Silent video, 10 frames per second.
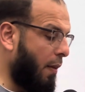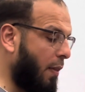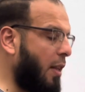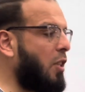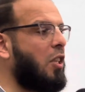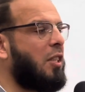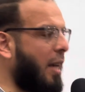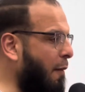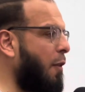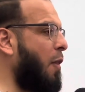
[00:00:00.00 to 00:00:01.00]
this is
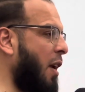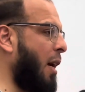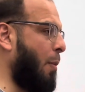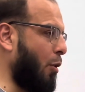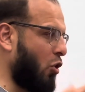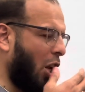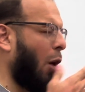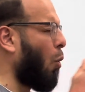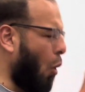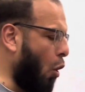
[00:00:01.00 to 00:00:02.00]
everything about salah,
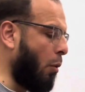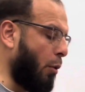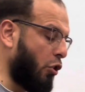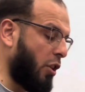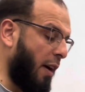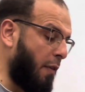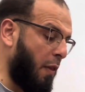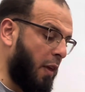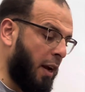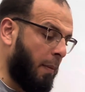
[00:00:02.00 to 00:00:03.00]
or almost
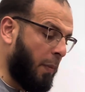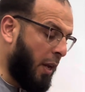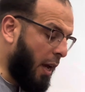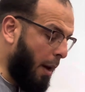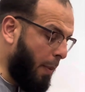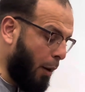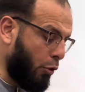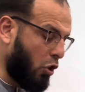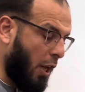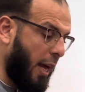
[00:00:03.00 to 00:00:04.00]
everything
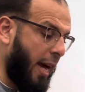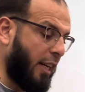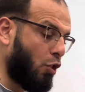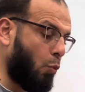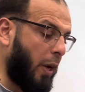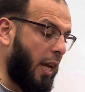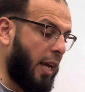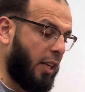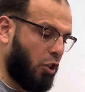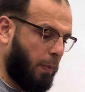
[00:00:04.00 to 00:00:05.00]
about salah as
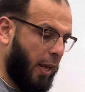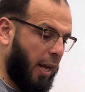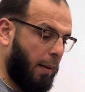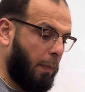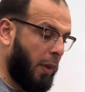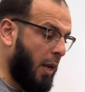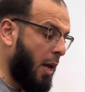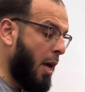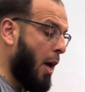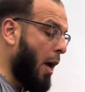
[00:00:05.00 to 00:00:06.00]
we explained.
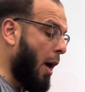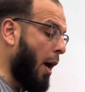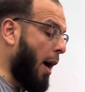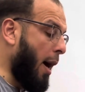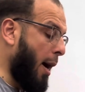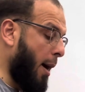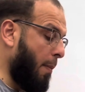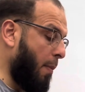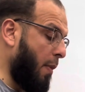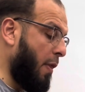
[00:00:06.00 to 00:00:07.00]

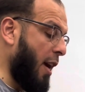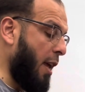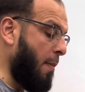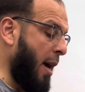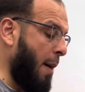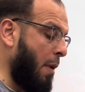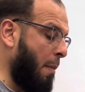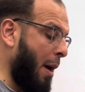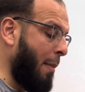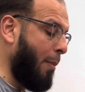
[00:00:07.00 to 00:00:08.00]
The
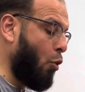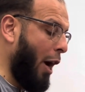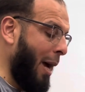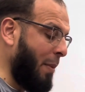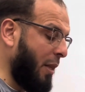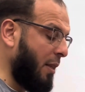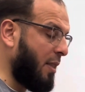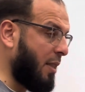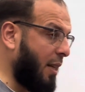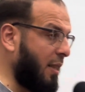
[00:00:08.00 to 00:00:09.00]
Imam Abu Hamid
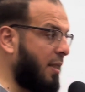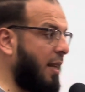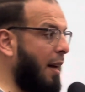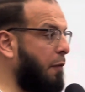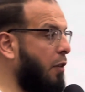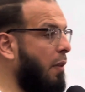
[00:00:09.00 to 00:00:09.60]
discussed after